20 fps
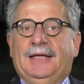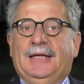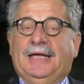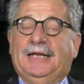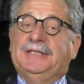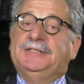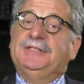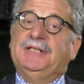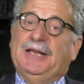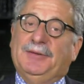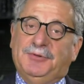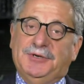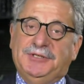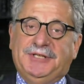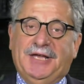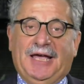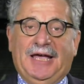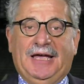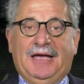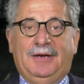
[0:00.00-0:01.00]
It isn't every
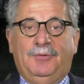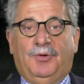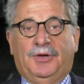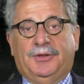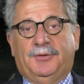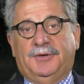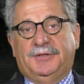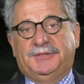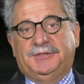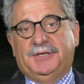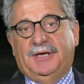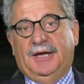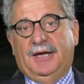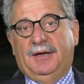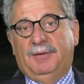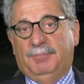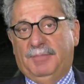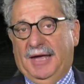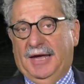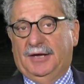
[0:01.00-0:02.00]
day, whether it's
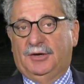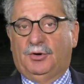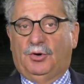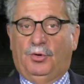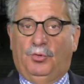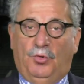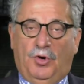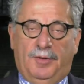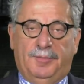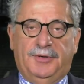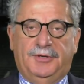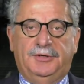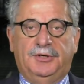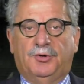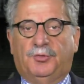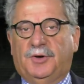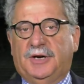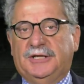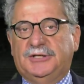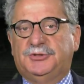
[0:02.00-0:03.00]
a man or a woman,
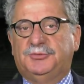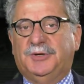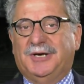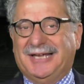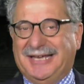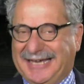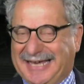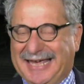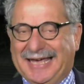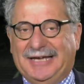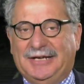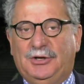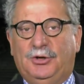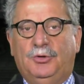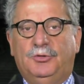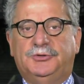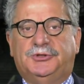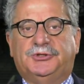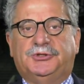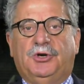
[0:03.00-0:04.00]
you run into a kid
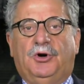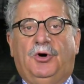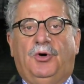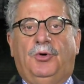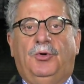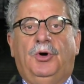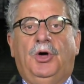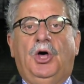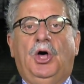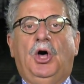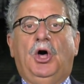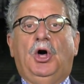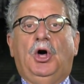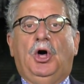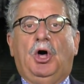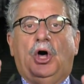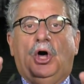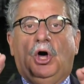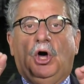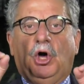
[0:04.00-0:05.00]
who's so
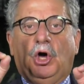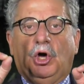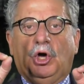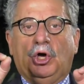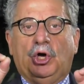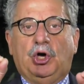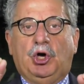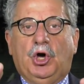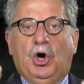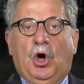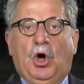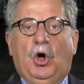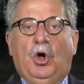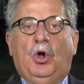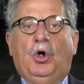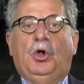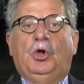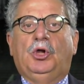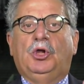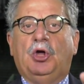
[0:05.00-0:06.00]

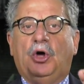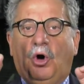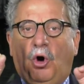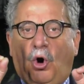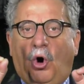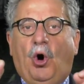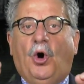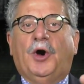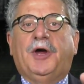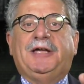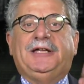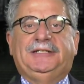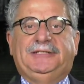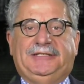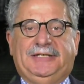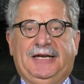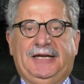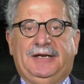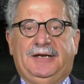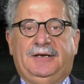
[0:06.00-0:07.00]
goal
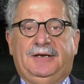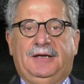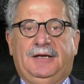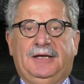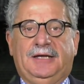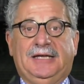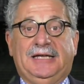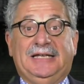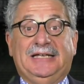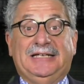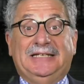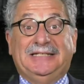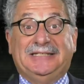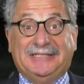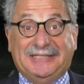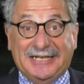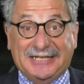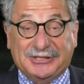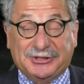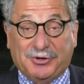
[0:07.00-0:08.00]
orientated.
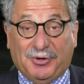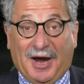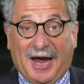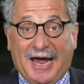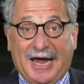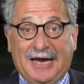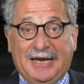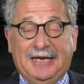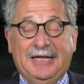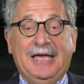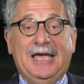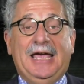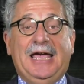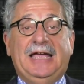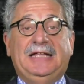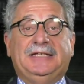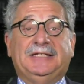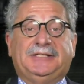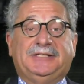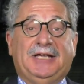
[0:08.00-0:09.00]
Sixth grade,
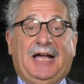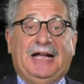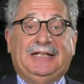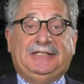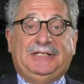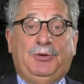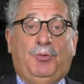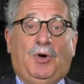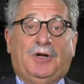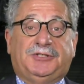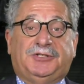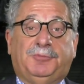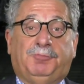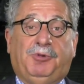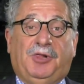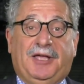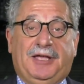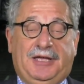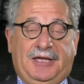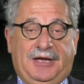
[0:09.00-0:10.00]
he decides he wants to
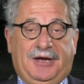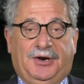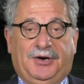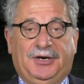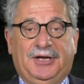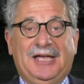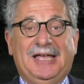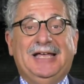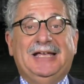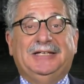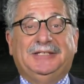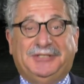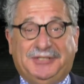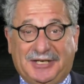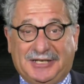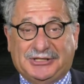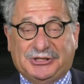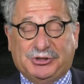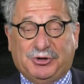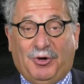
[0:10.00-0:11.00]
play here.
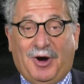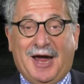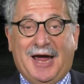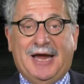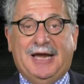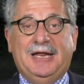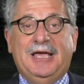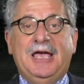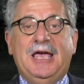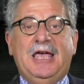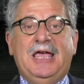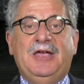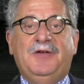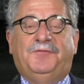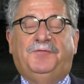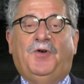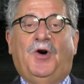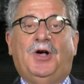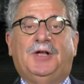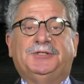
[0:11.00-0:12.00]
Sixth grade, he
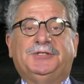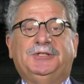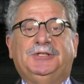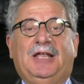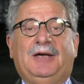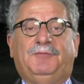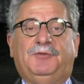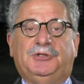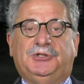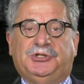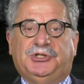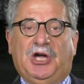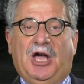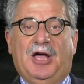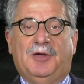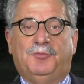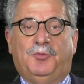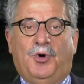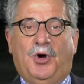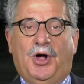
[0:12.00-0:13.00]
falls in love with
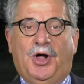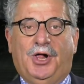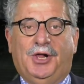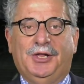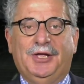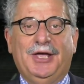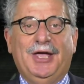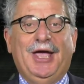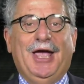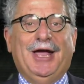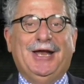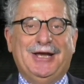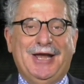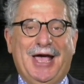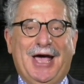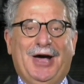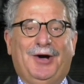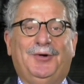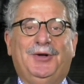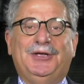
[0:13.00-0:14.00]
John Wall, and
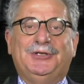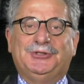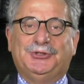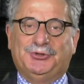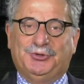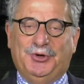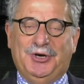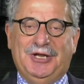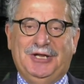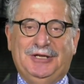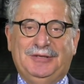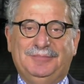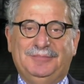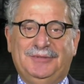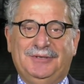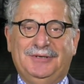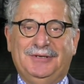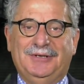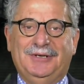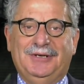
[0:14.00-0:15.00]
now his dream